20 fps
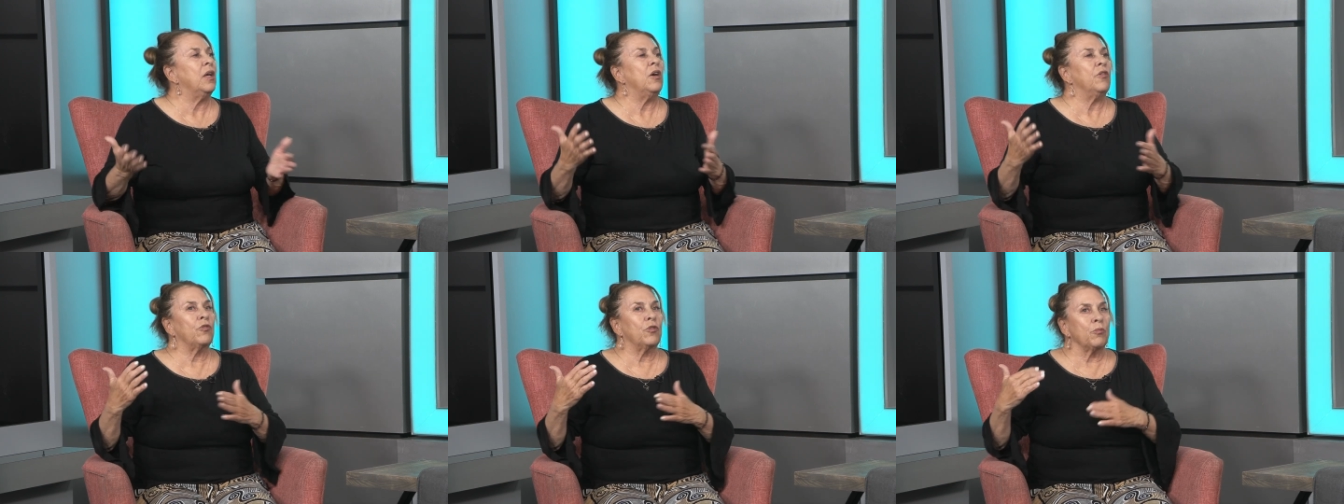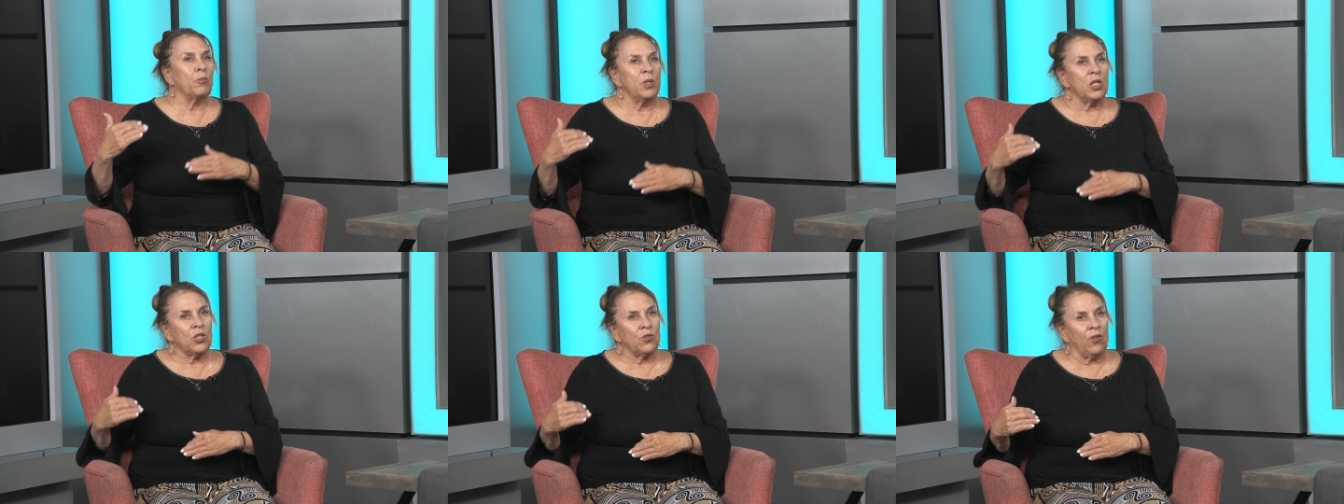For
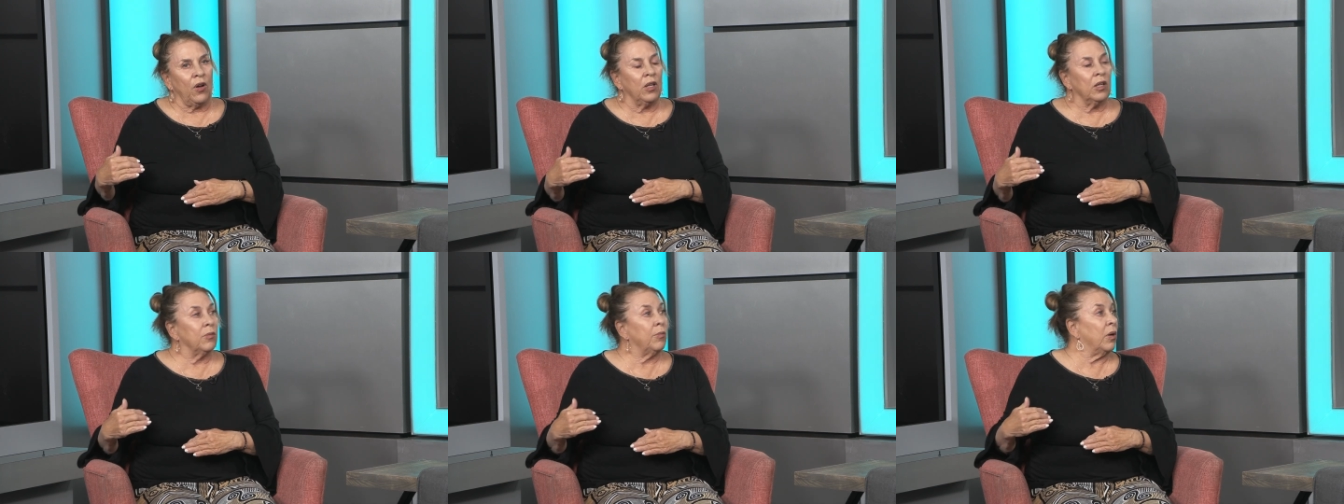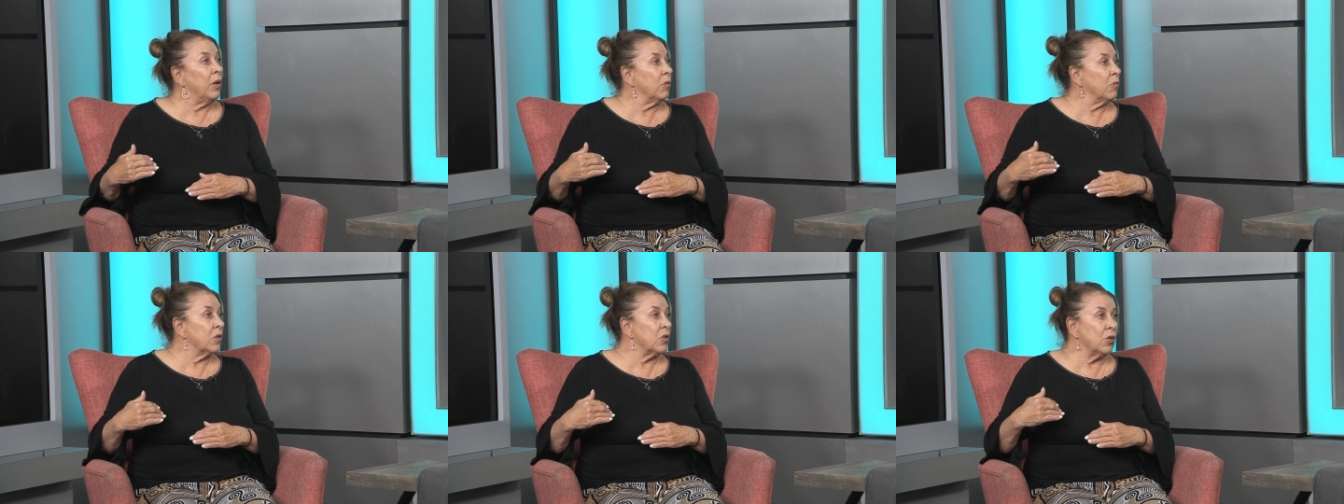beach
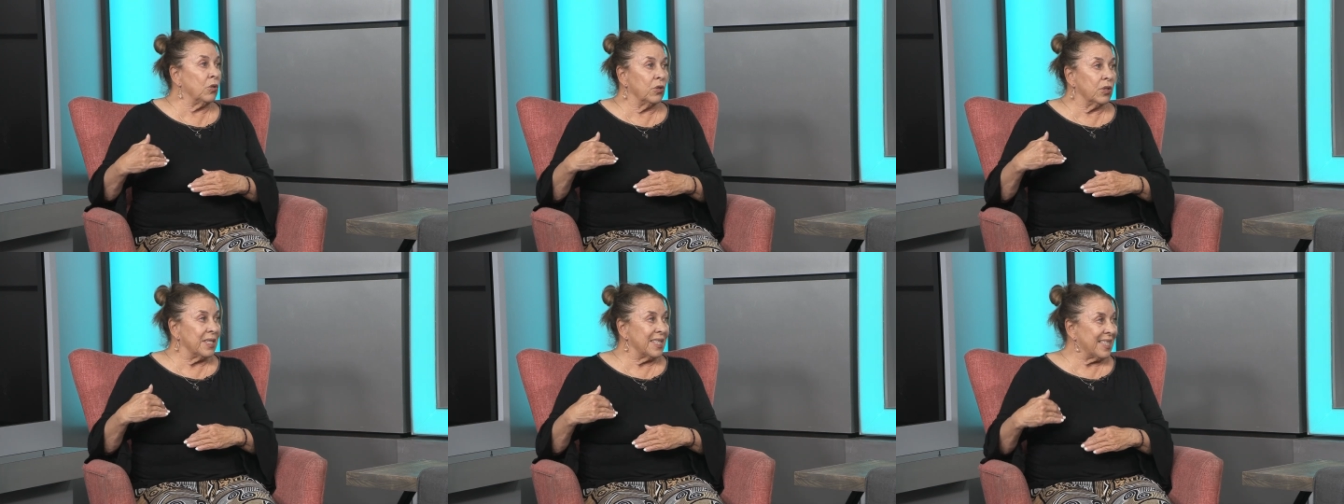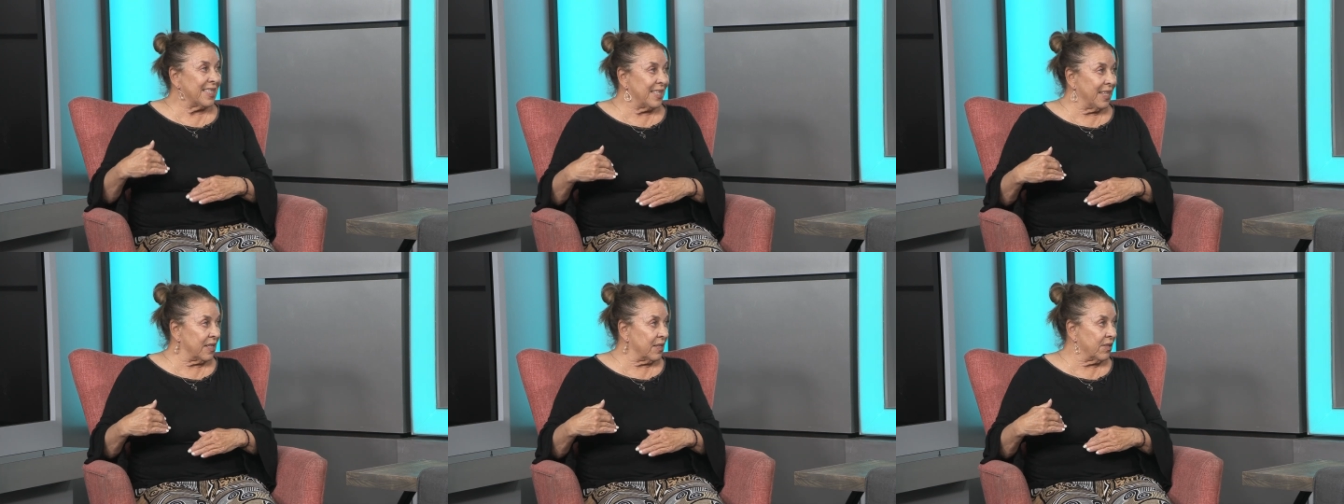volleyball, it was only
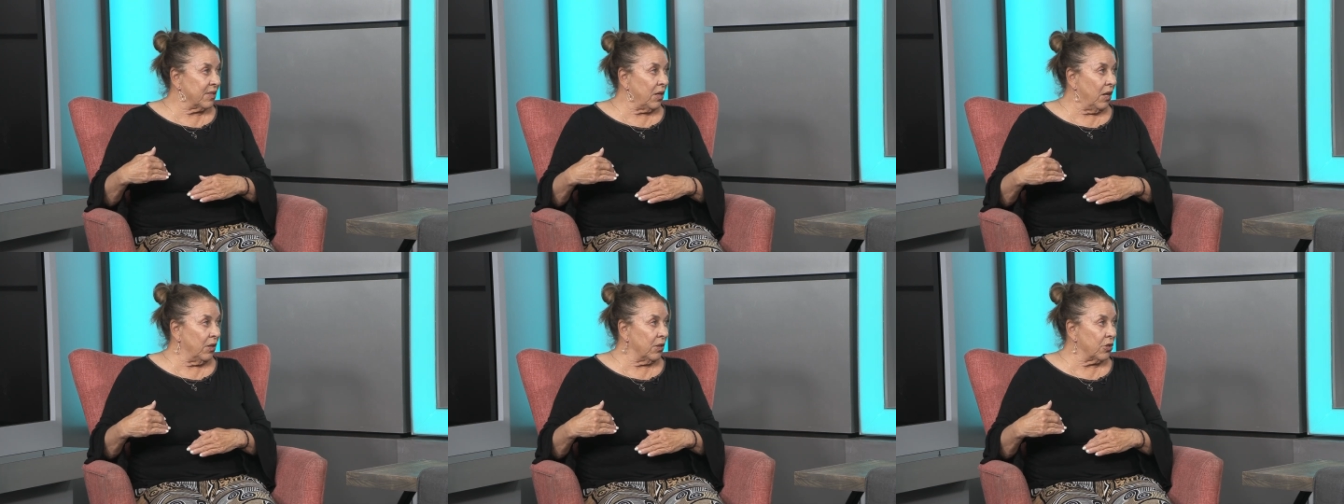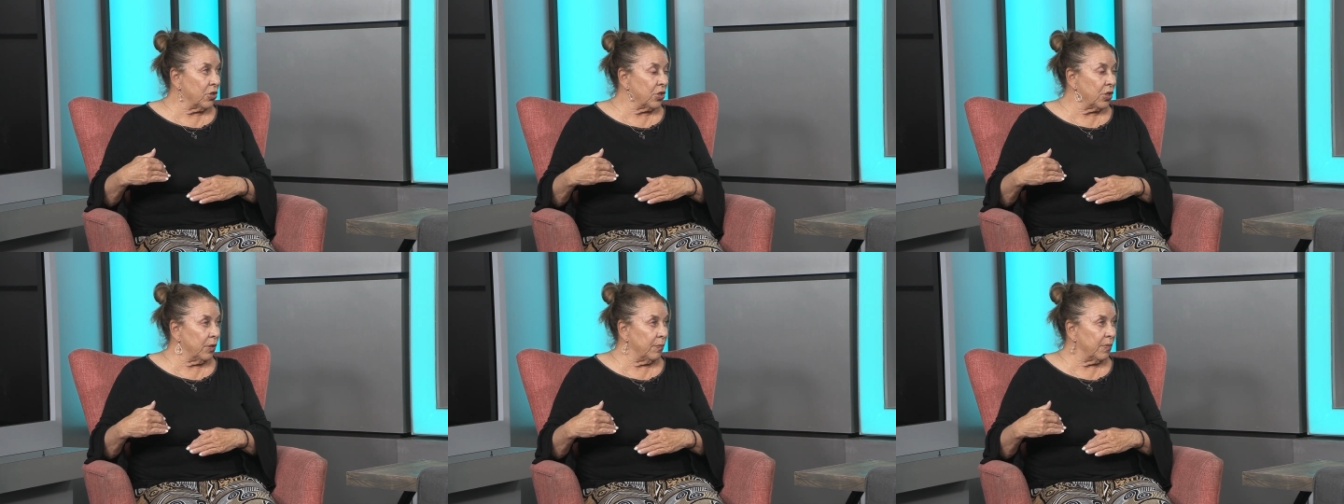6
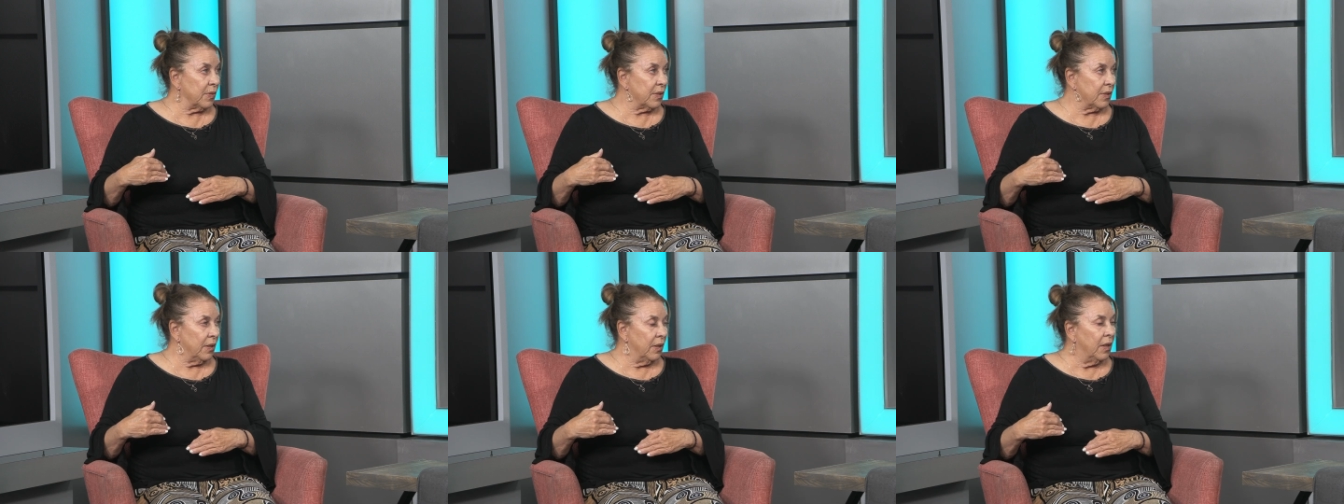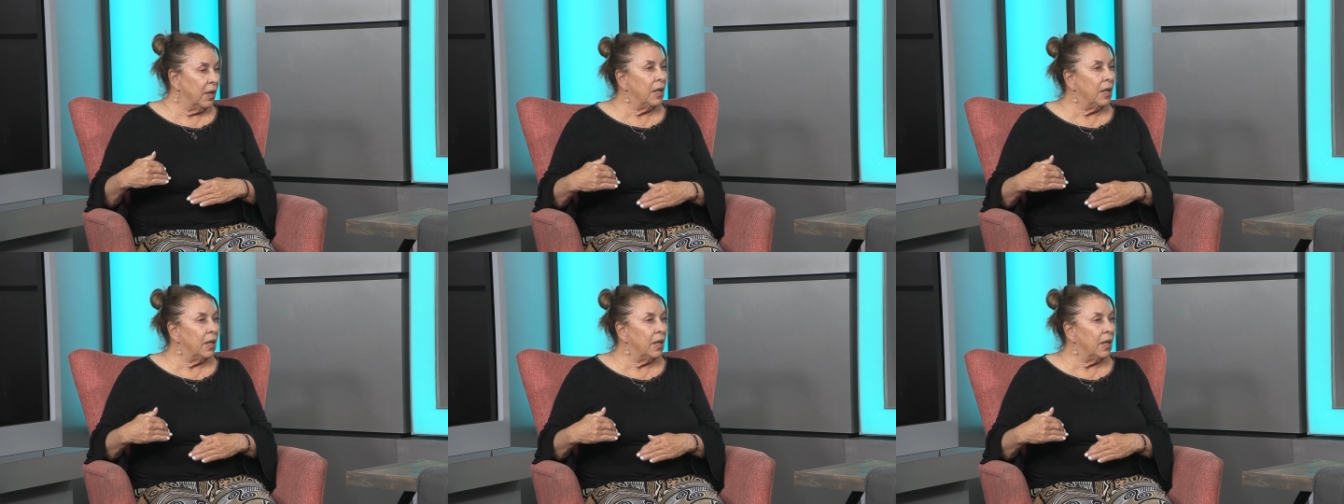scholarships.